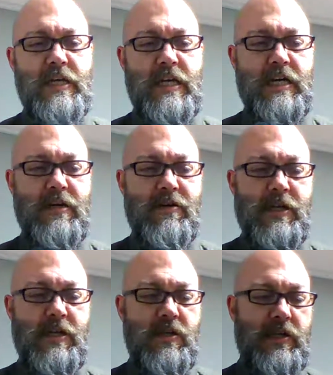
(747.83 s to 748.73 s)
Uh,
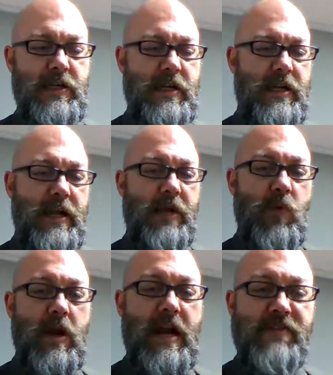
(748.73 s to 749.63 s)
and
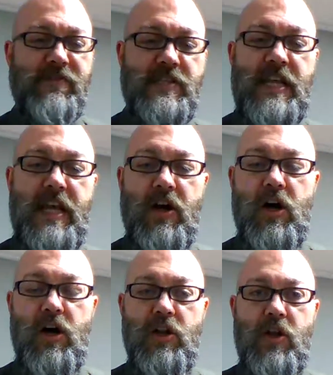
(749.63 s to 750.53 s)
what I haven't said
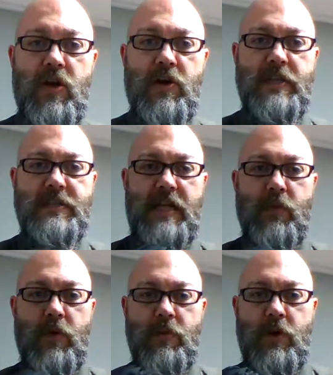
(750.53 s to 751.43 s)
all along is that
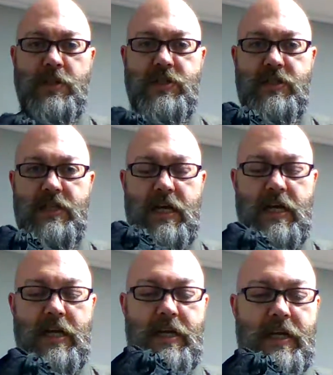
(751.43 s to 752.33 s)
what what's
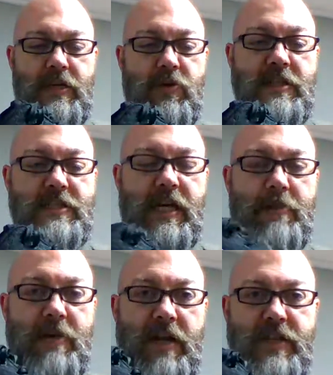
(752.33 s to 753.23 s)
uh, interesting
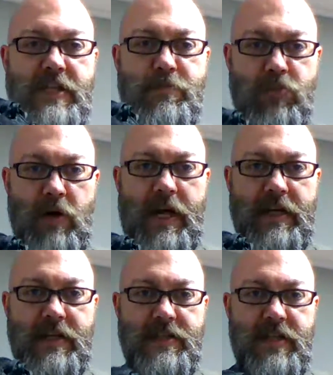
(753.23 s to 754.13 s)
about this
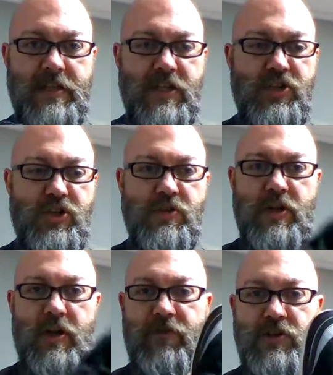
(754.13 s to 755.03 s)
brand is that these shoes
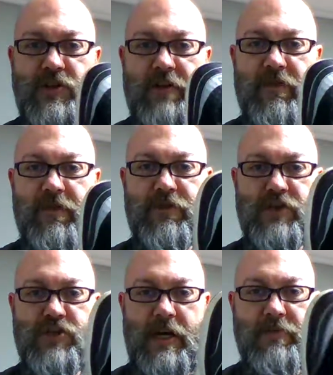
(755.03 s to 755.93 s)
are first off are foot
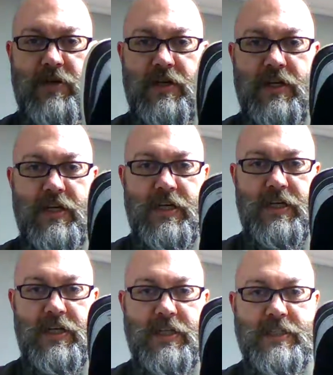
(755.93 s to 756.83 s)
shaped.
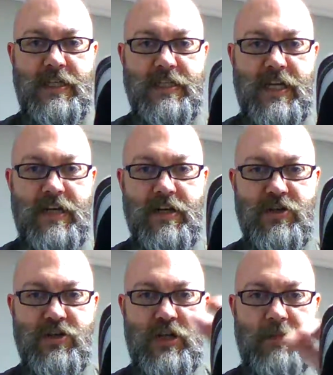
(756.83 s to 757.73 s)
You can see it's kind of
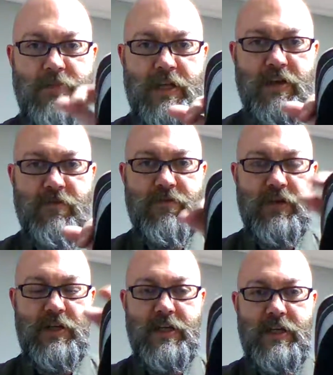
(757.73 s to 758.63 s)
shaped like your
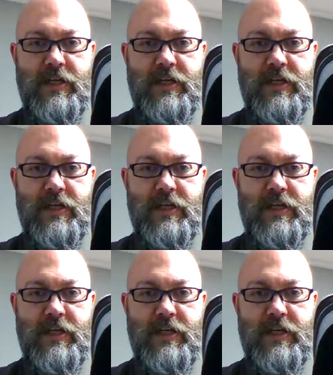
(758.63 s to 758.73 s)
foot,